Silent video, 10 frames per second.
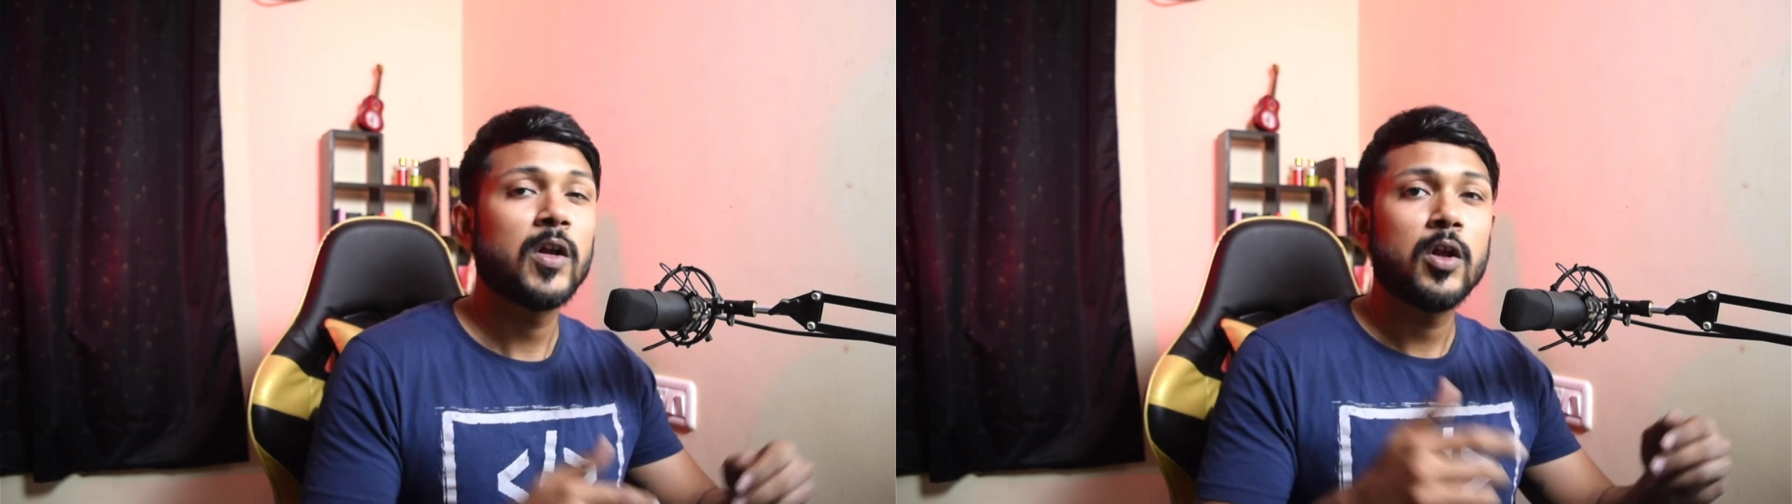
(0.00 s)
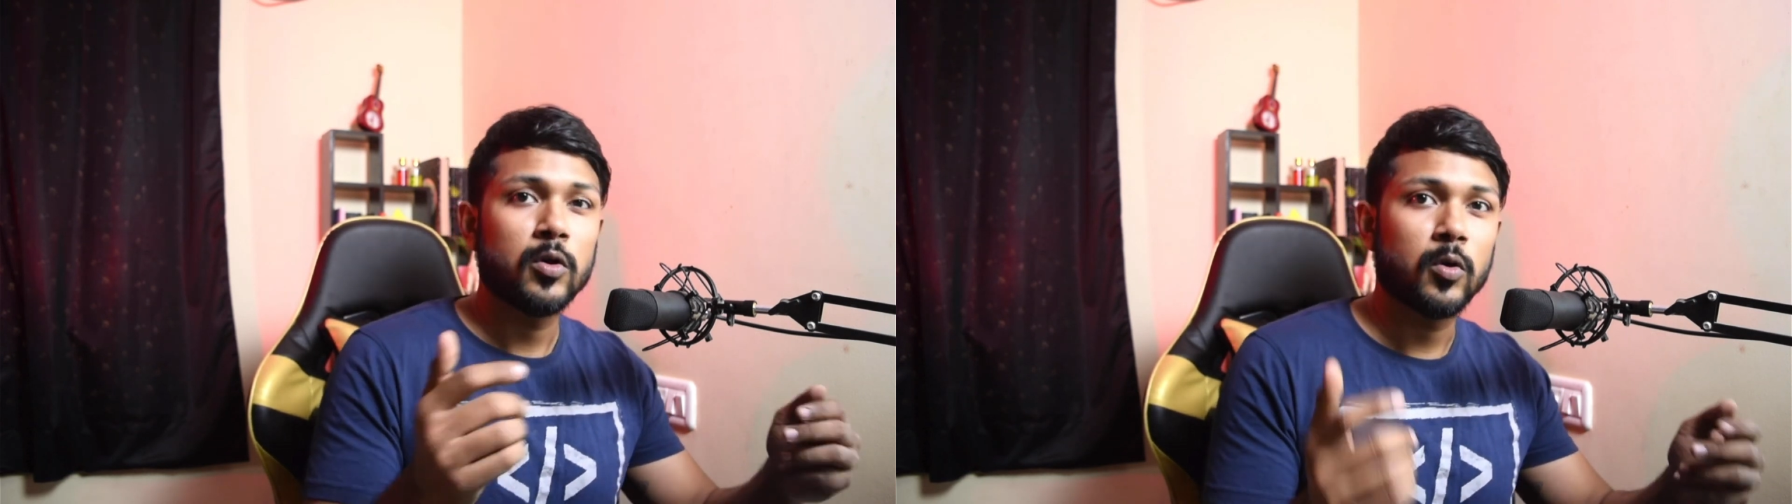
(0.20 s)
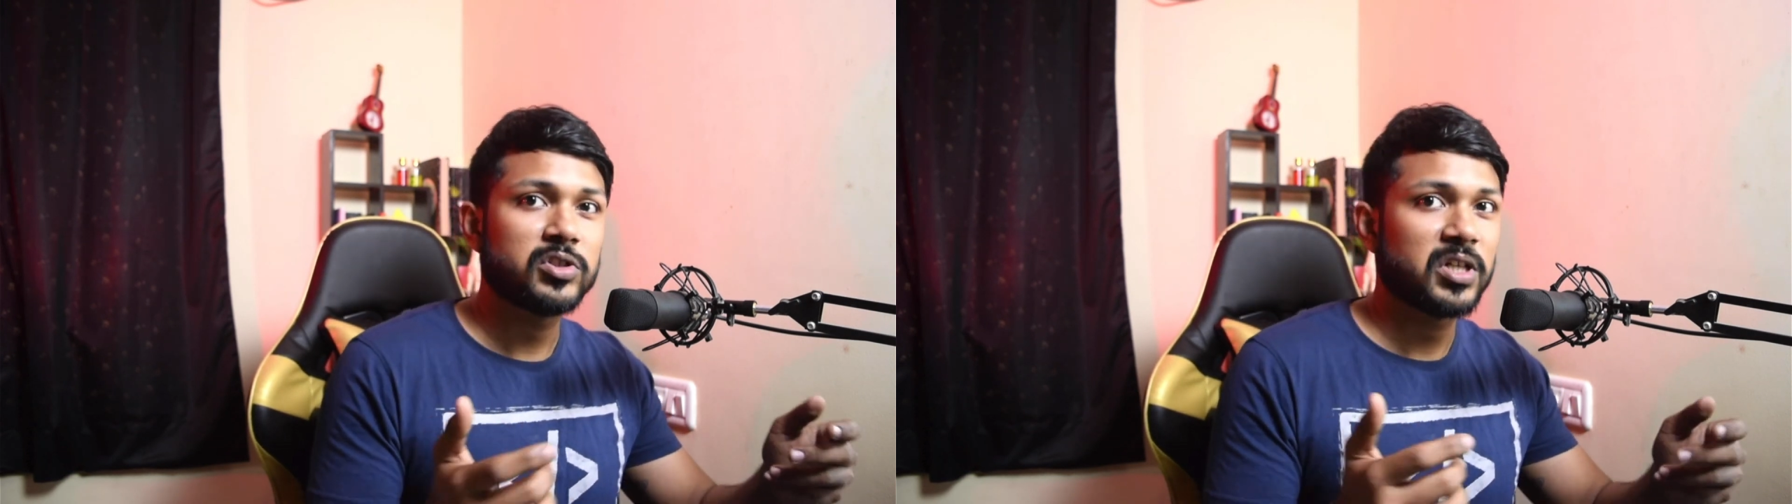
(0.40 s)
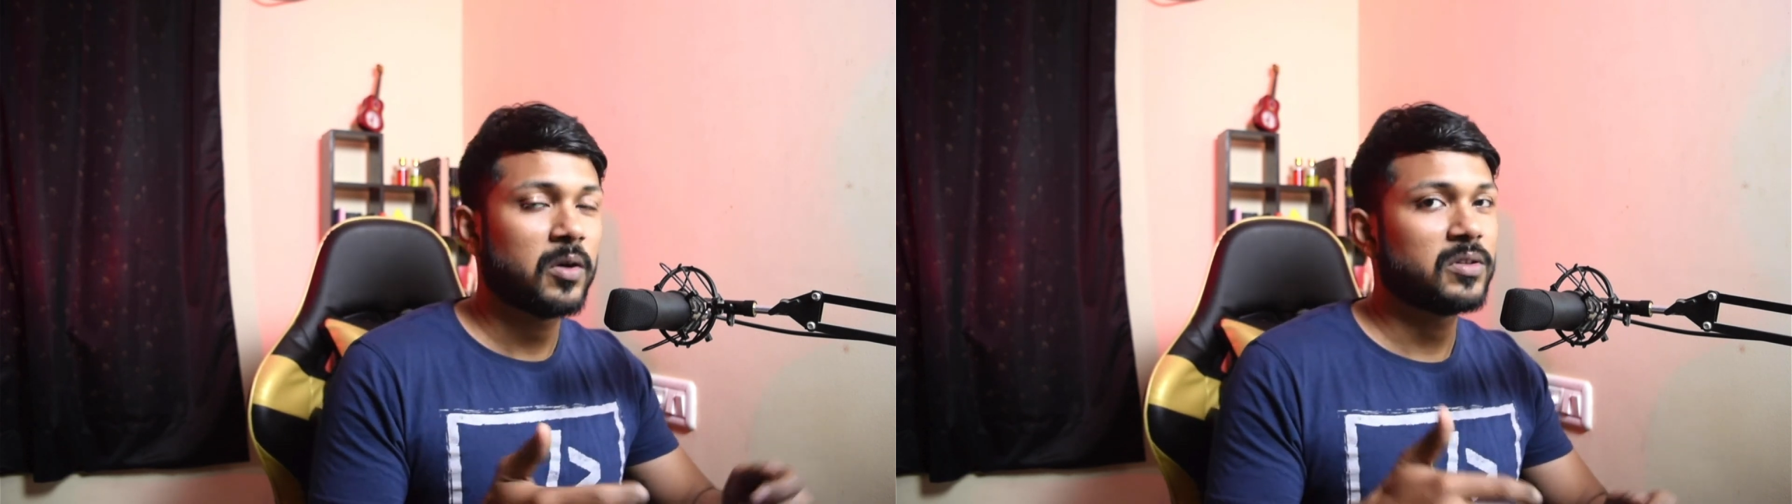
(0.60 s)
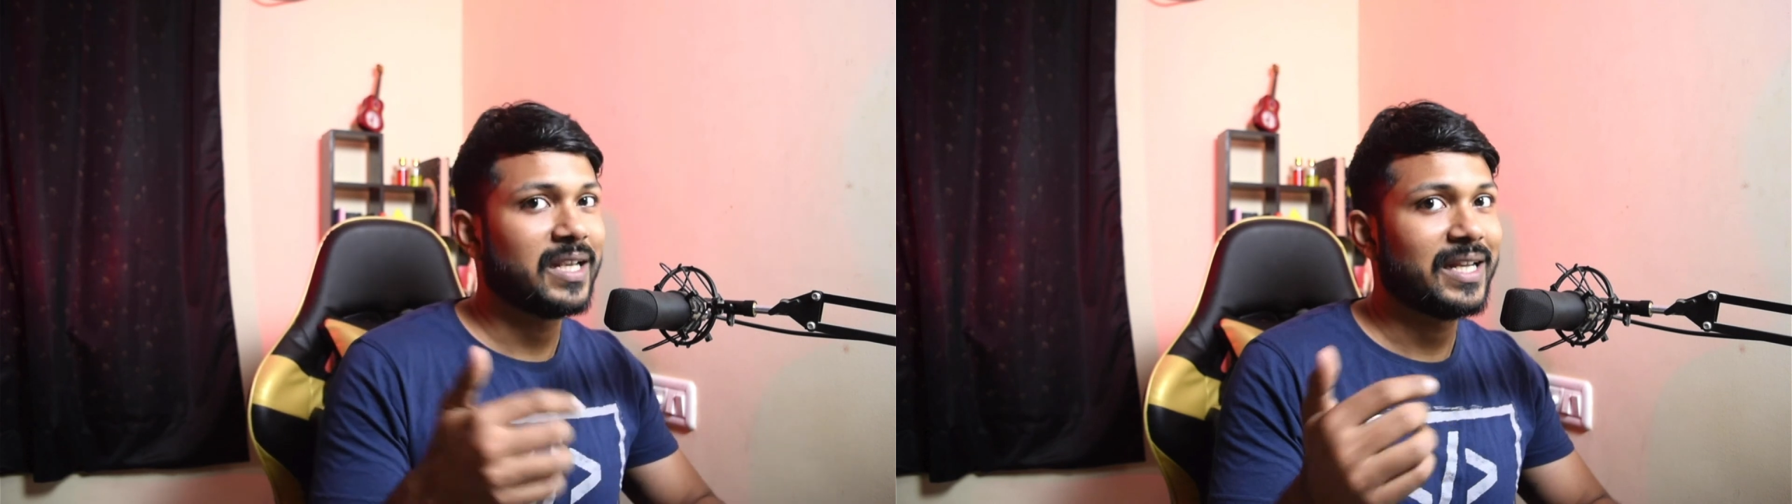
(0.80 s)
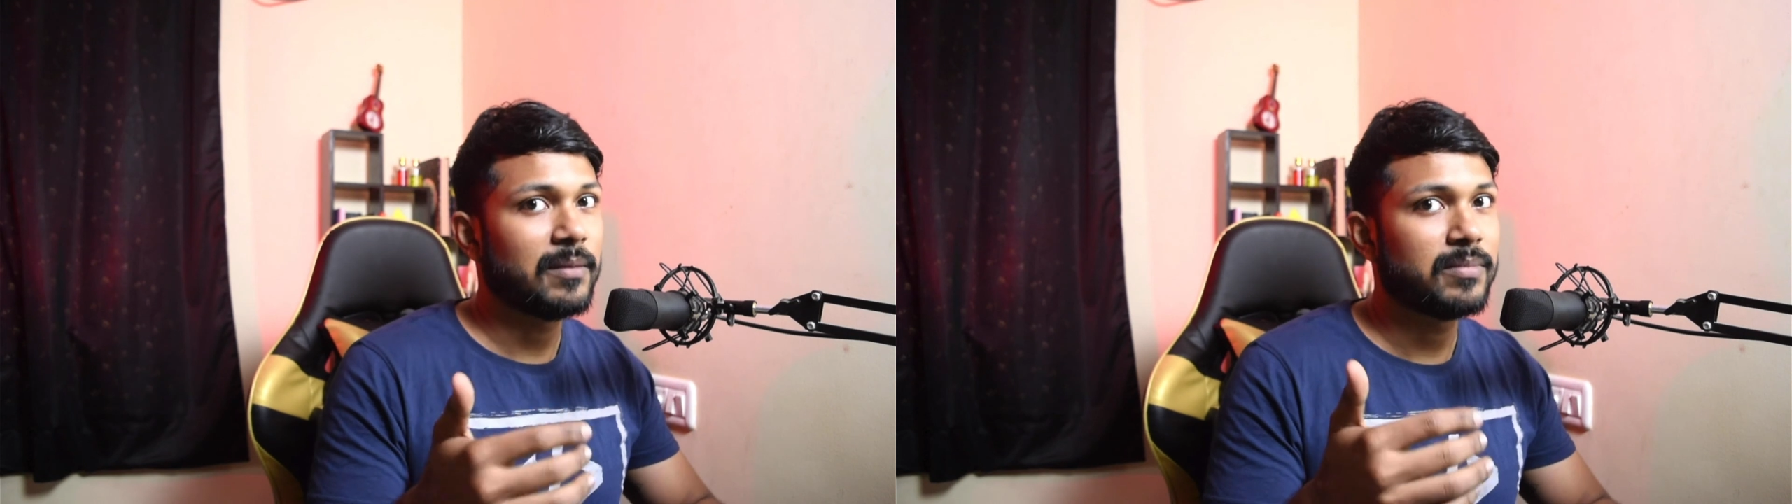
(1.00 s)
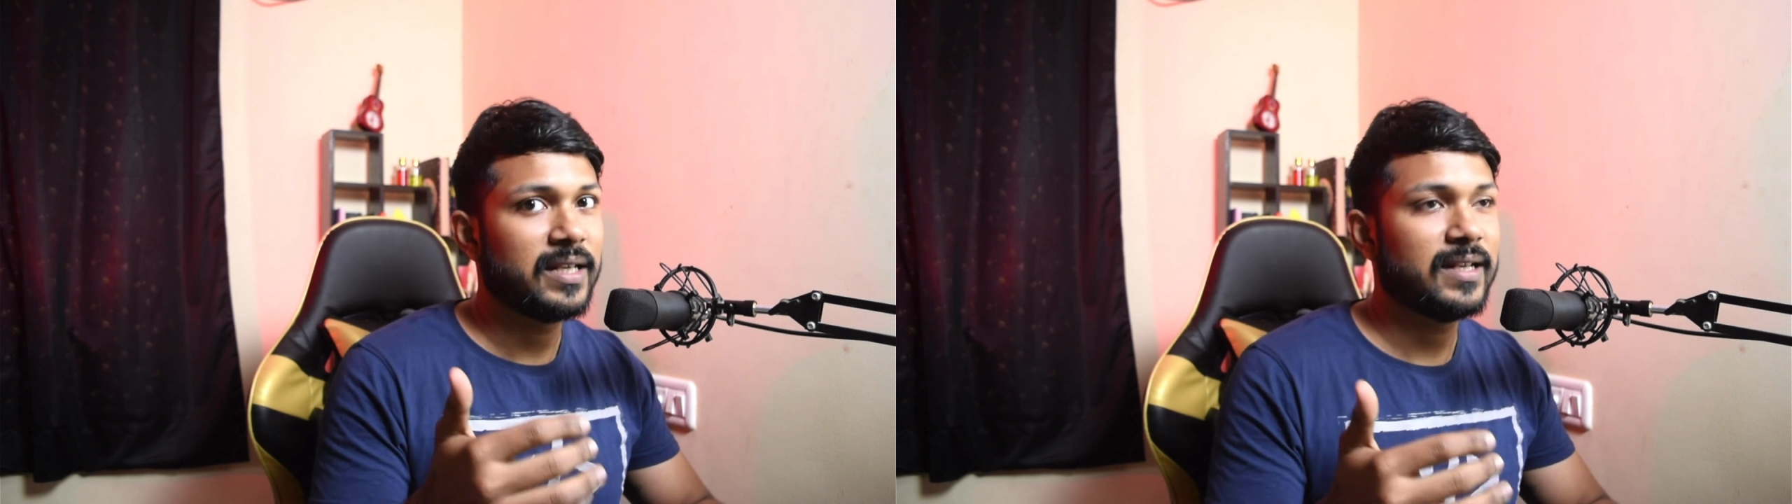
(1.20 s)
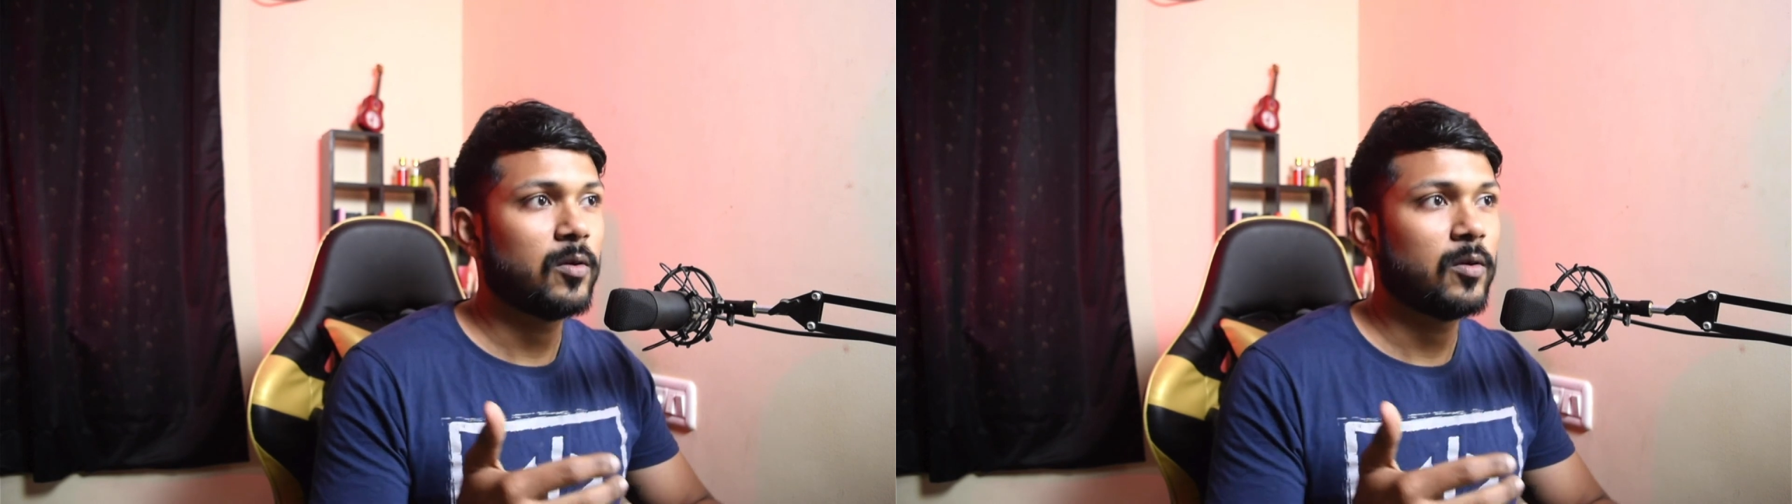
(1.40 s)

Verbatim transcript: go check out the GitHub link,